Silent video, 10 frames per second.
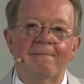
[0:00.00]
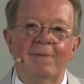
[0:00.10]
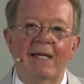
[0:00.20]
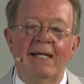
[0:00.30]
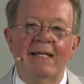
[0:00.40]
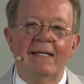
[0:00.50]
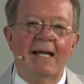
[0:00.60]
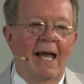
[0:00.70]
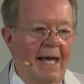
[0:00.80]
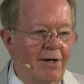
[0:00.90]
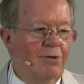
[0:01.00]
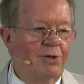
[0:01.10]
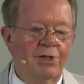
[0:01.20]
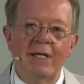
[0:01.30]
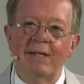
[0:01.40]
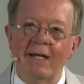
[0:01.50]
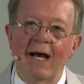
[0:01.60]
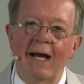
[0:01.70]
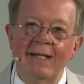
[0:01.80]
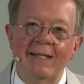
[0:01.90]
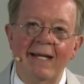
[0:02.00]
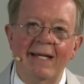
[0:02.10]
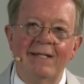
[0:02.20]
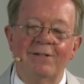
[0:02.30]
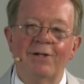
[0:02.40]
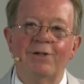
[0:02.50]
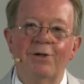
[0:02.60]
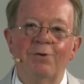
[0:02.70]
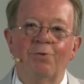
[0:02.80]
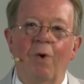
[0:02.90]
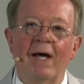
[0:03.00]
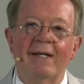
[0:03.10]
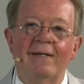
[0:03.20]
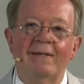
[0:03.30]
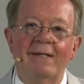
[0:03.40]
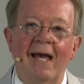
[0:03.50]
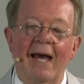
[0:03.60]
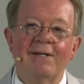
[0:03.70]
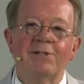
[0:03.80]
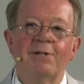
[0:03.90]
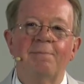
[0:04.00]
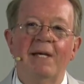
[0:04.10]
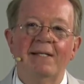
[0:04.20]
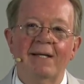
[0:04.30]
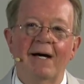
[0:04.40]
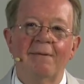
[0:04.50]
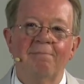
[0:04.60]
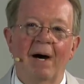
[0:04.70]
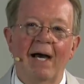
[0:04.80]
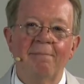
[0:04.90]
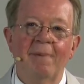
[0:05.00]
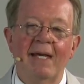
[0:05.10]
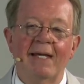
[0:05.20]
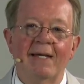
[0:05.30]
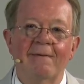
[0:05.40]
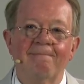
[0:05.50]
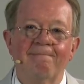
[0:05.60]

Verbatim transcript: the energy that I need to do what has to be done by me.